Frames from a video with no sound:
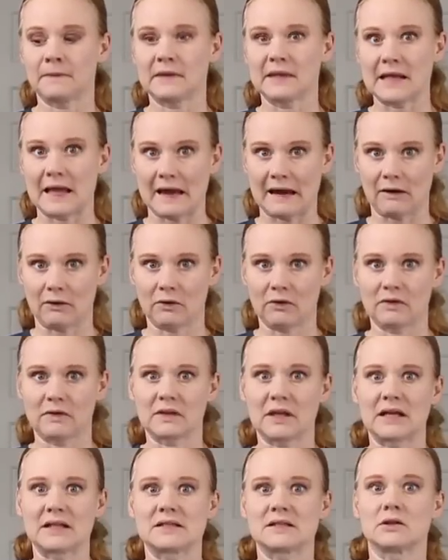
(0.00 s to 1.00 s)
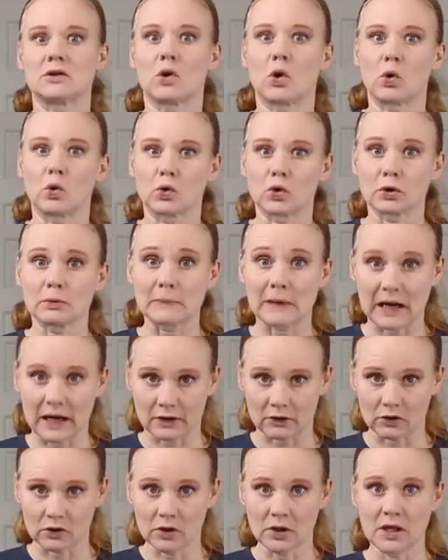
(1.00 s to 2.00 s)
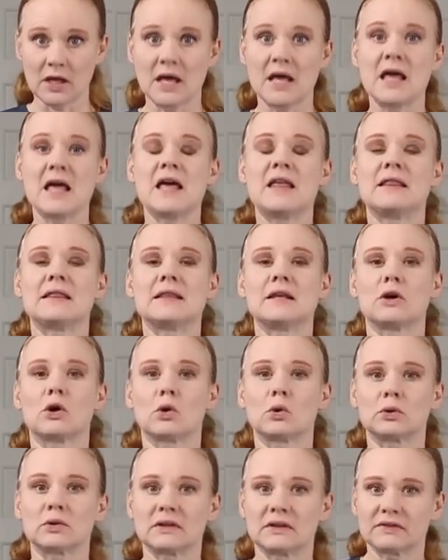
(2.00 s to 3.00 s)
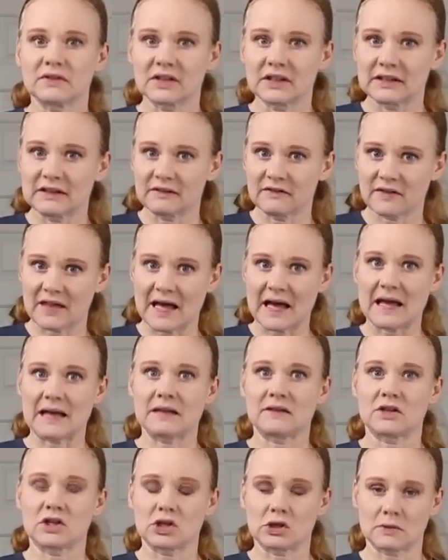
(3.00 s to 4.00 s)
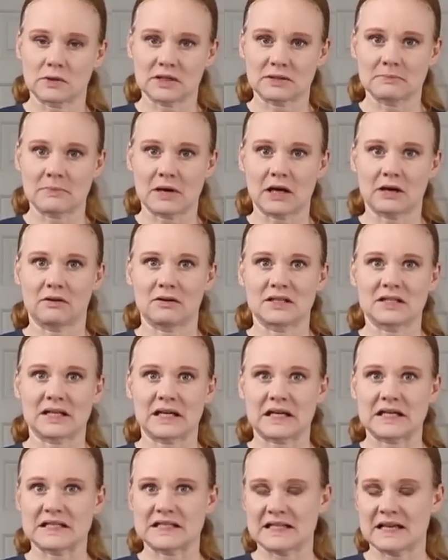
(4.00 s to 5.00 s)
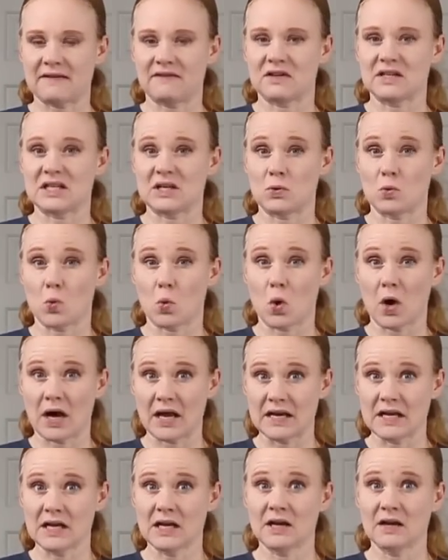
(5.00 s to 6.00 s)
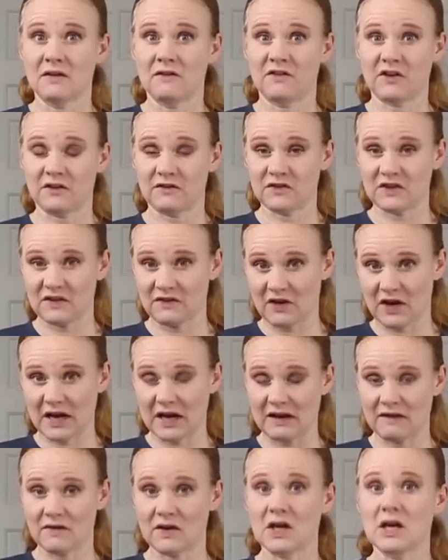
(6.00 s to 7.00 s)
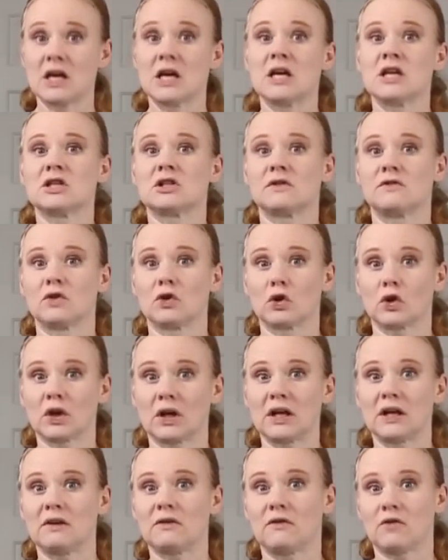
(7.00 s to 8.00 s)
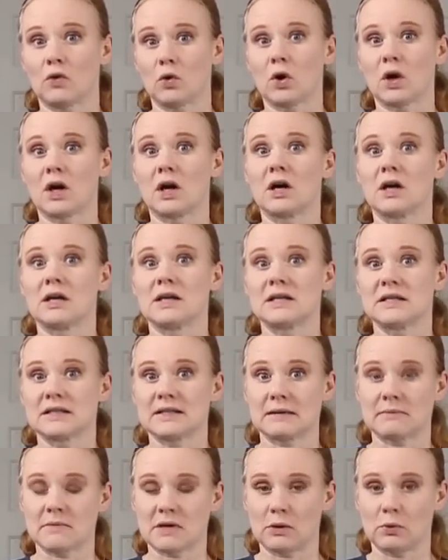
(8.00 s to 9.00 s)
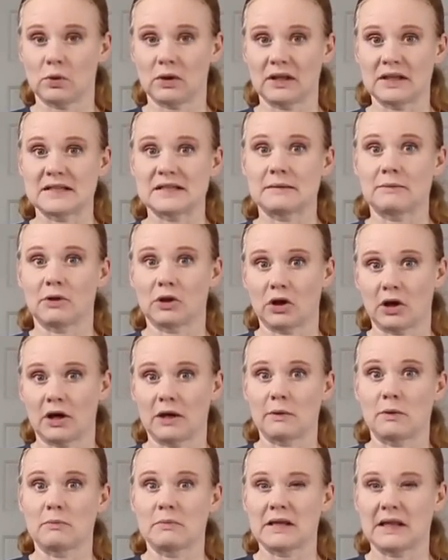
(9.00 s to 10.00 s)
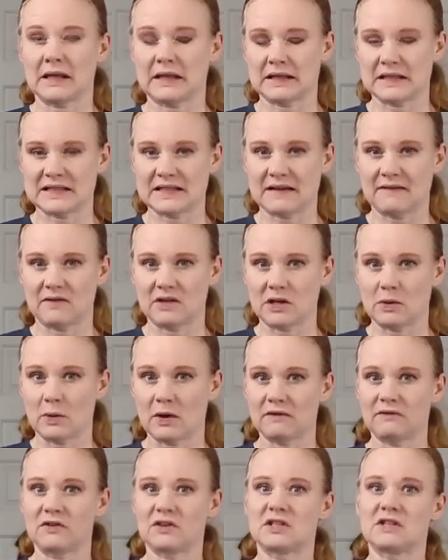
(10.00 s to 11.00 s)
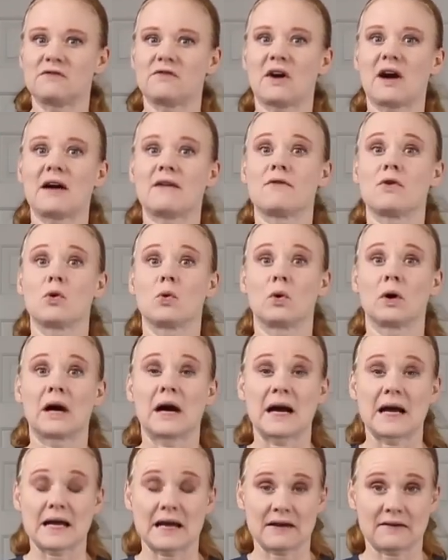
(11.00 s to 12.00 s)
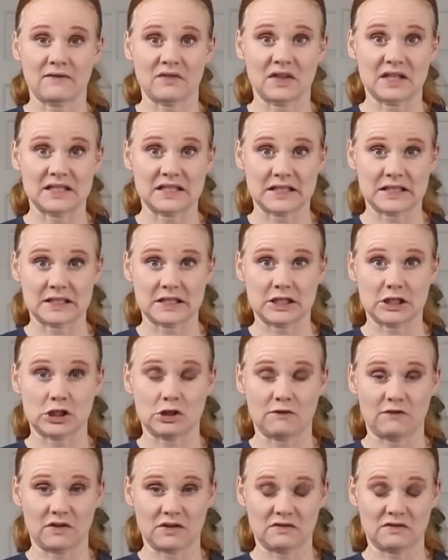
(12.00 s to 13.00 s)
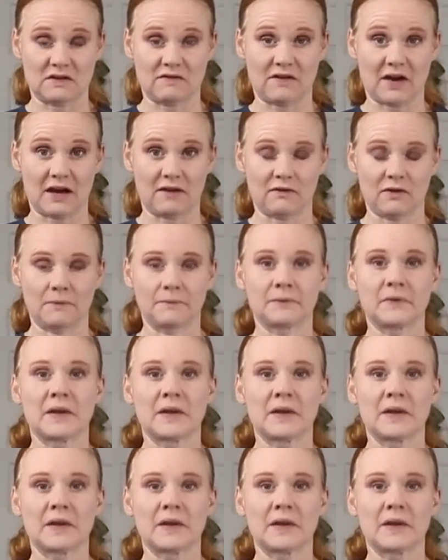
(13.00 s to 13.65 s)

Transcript: Now, that's an older model. The equivalent of that in the newest model is like a 7155. So if you're looking for something really similar, it would be like the 7155, where I have the 6255.